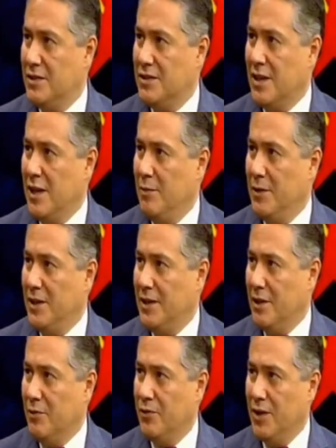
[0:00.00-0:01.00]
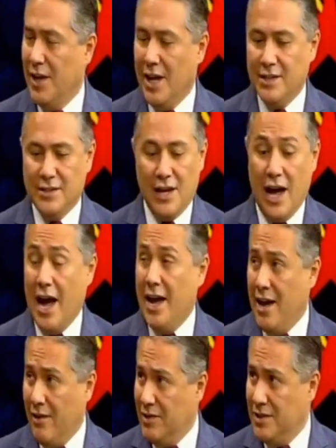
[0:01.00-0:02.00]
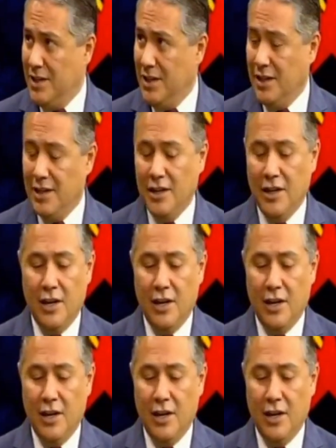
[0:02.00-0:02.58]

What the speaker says: is claiming that they'll realize. I haven't seen it.